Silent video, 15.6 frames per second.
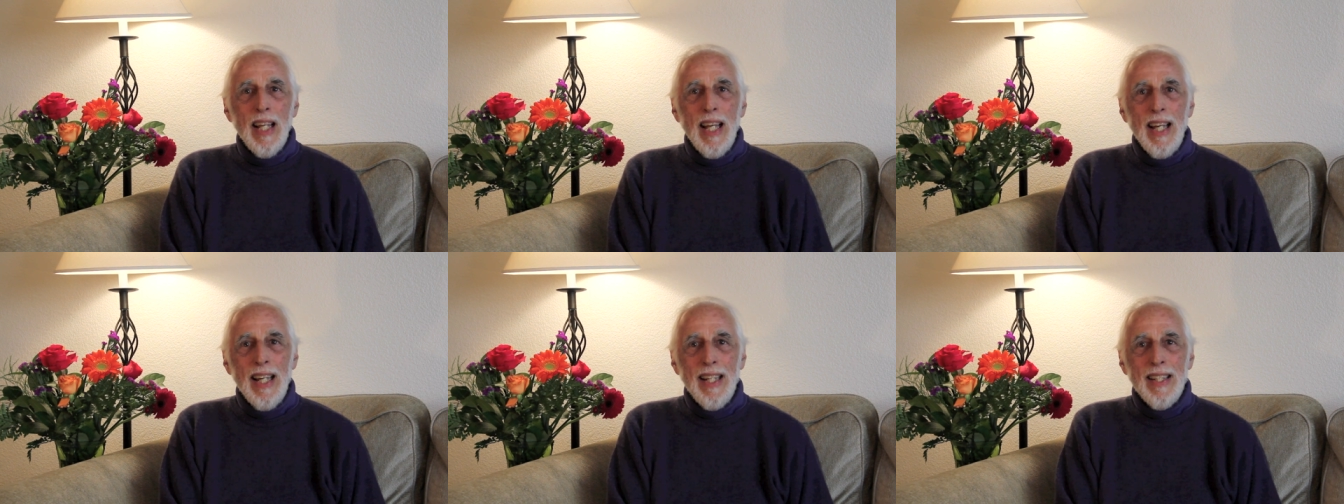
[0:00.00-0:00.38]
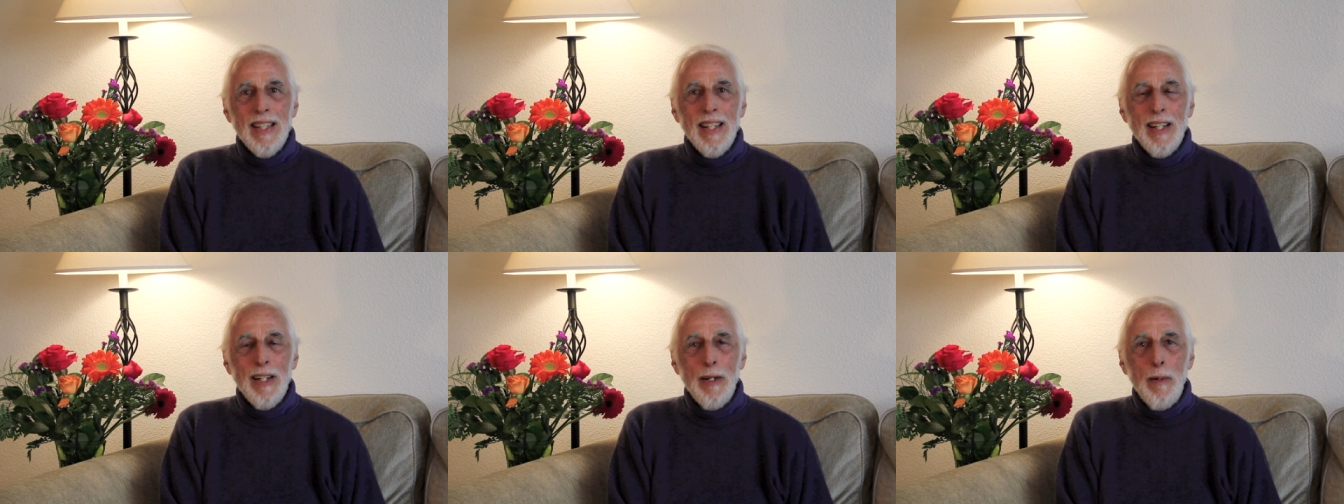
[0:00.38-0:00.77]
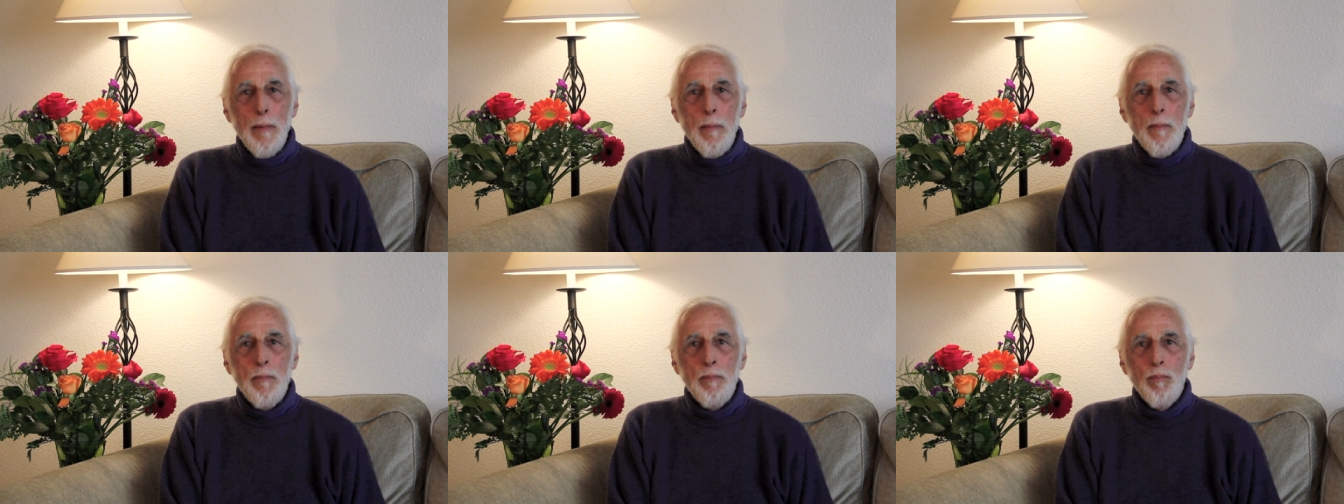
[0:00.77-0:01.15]

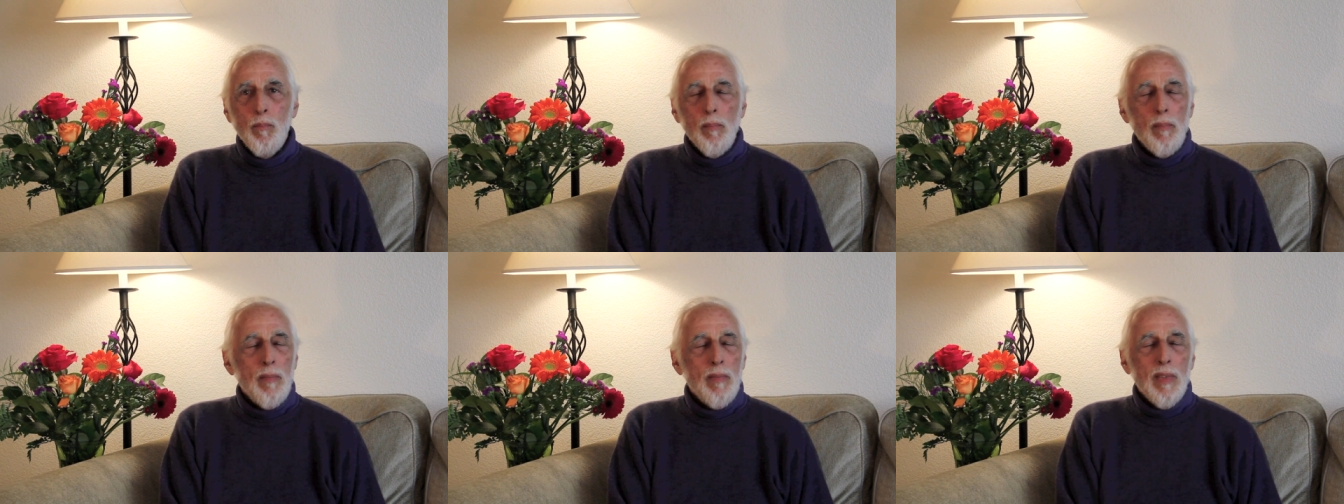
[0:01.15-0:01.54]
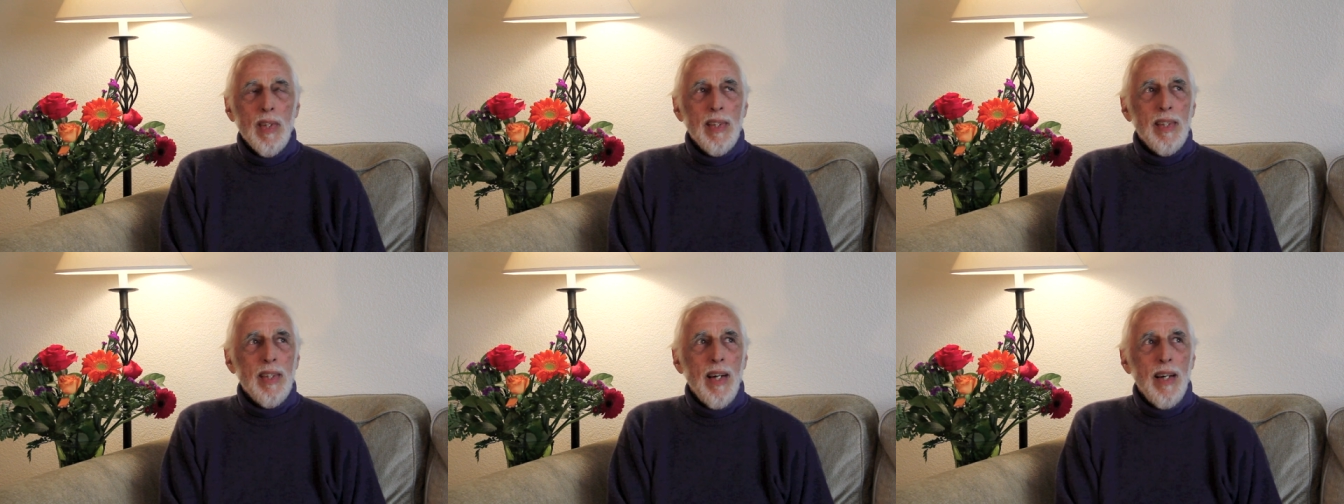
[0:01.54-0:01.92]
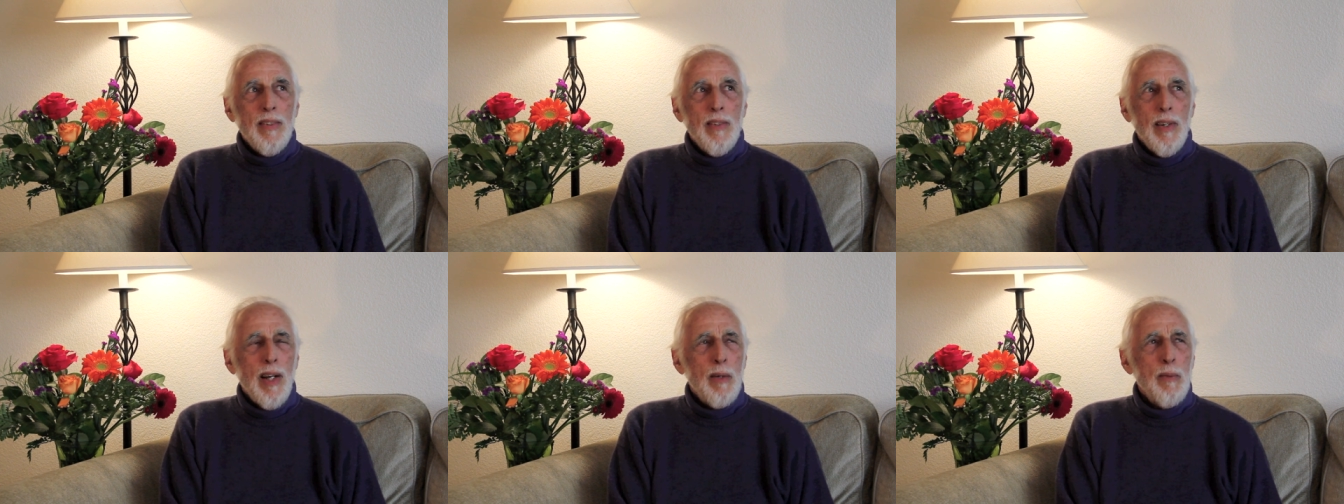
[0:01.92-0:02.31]
and I
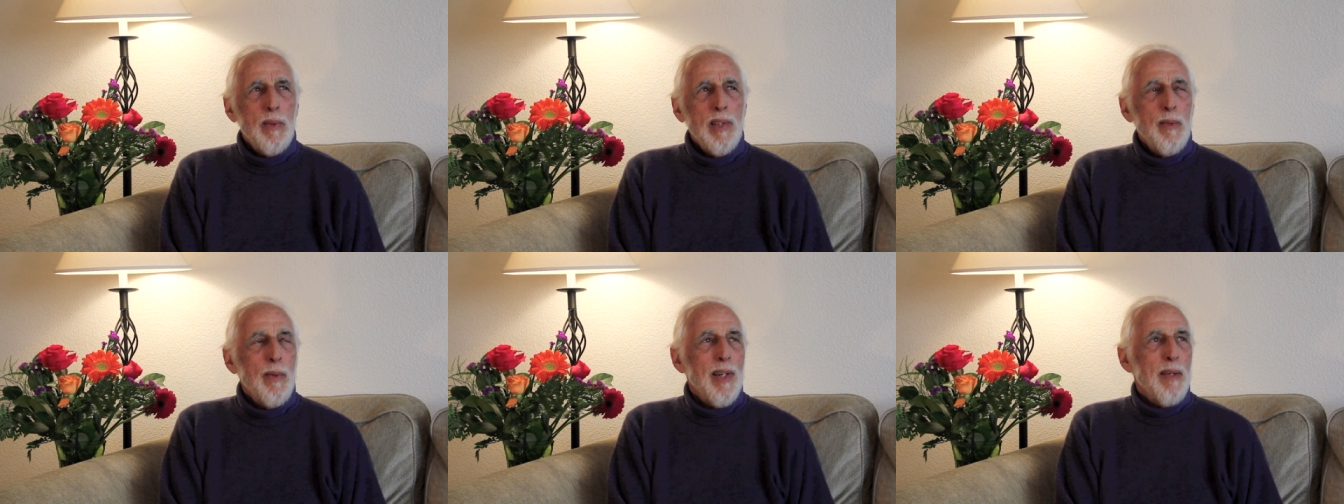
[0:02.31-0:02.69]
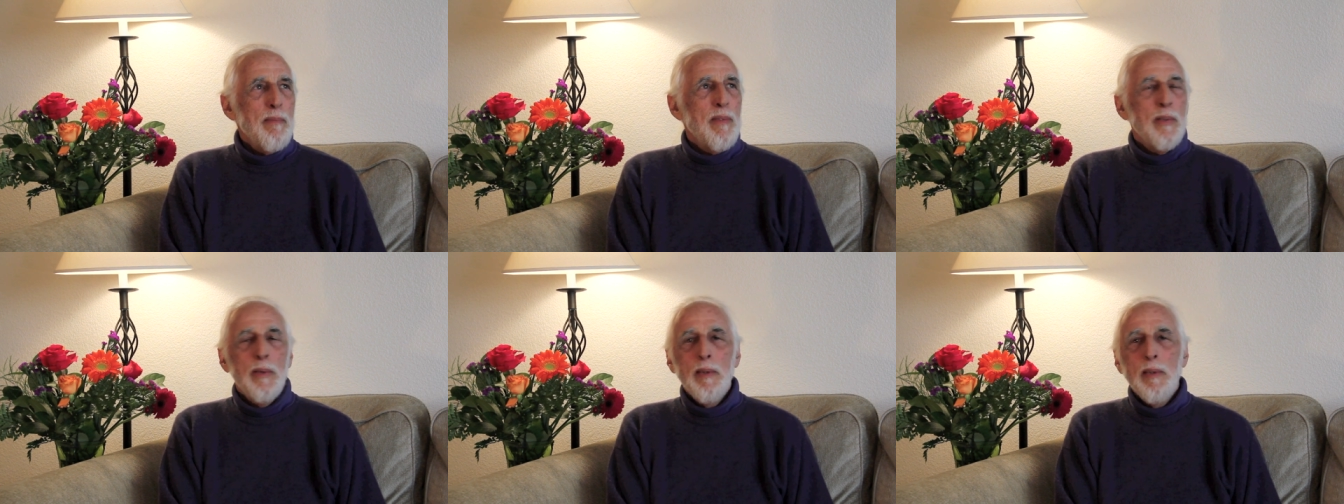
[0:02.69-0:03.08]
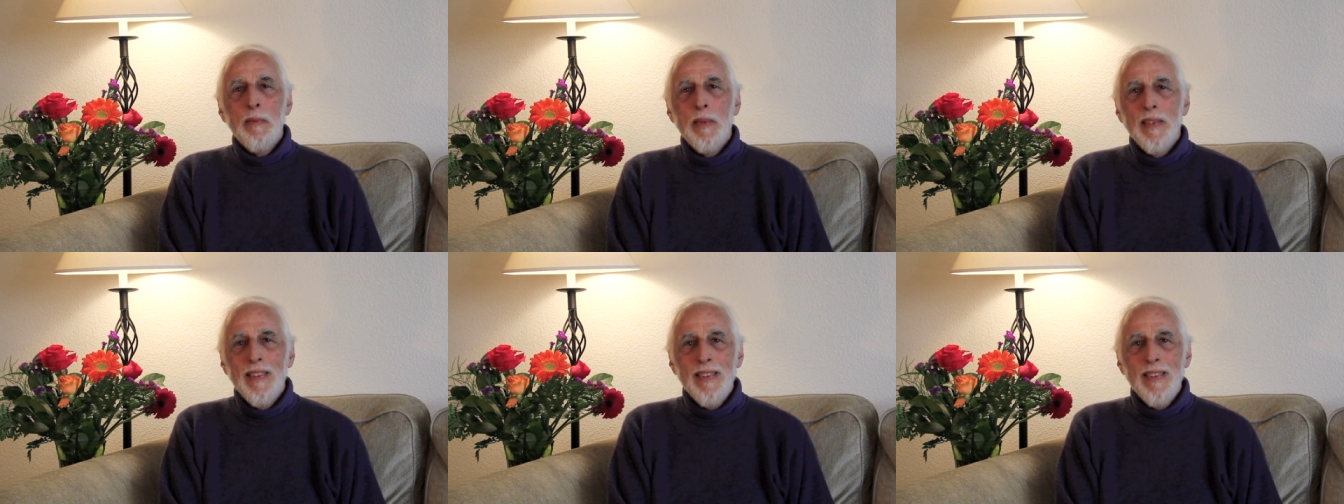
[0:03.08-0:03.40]
thought, I wonder what I'm doing with